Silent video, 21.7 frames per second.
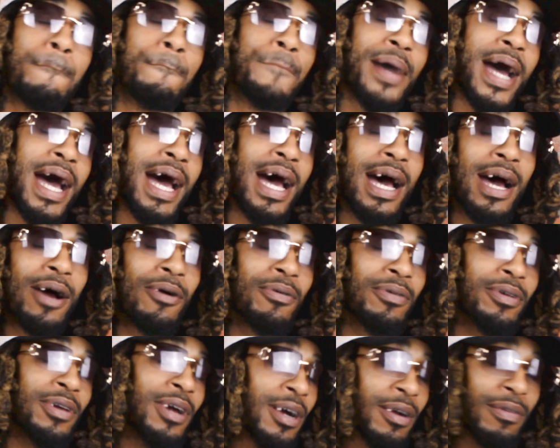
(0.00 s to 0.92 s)
Bow!
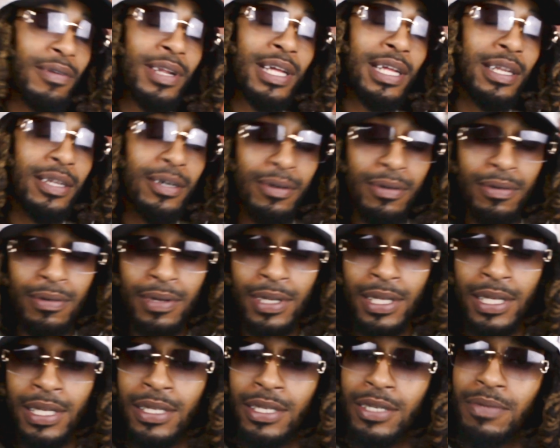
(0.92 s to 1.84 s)
You already know who it
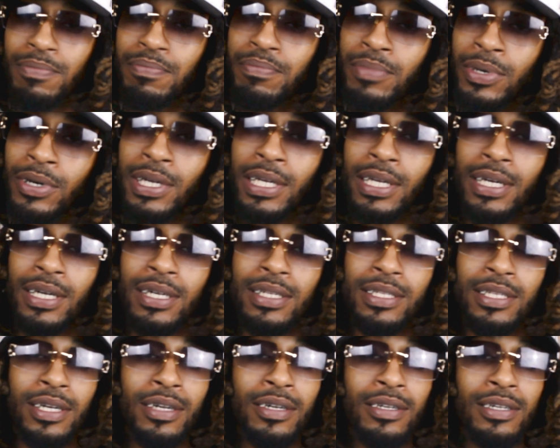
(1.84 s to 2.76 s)
is, your boy Yung
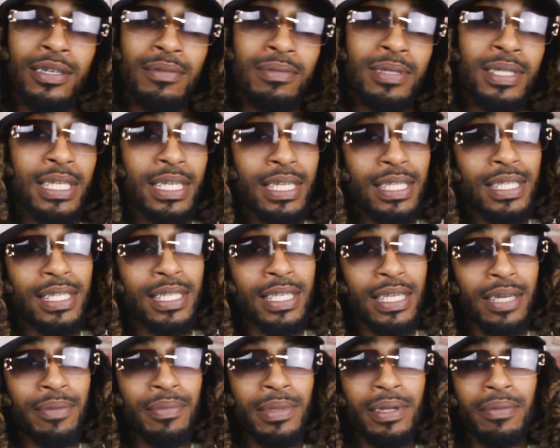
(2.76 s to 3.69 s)
TurnUp,
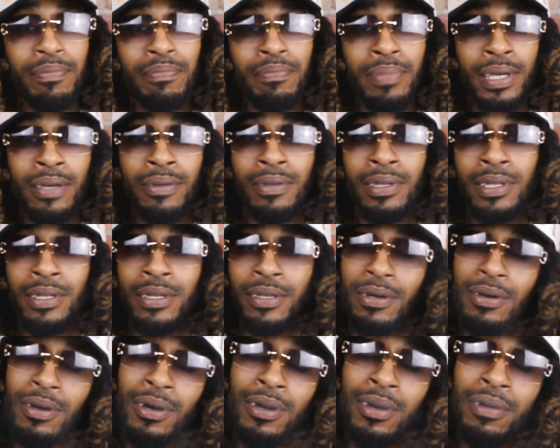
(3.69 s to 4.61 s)
CT. I'm in the building.
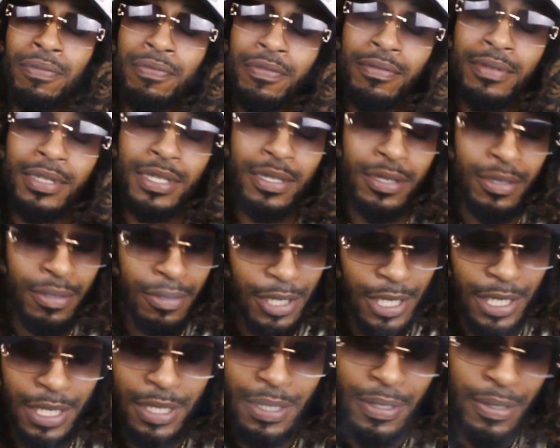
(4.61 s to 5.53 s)
Off, what's
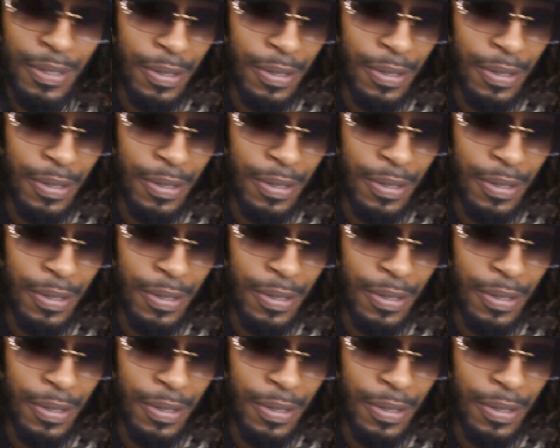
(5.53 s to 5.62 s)
Gucci?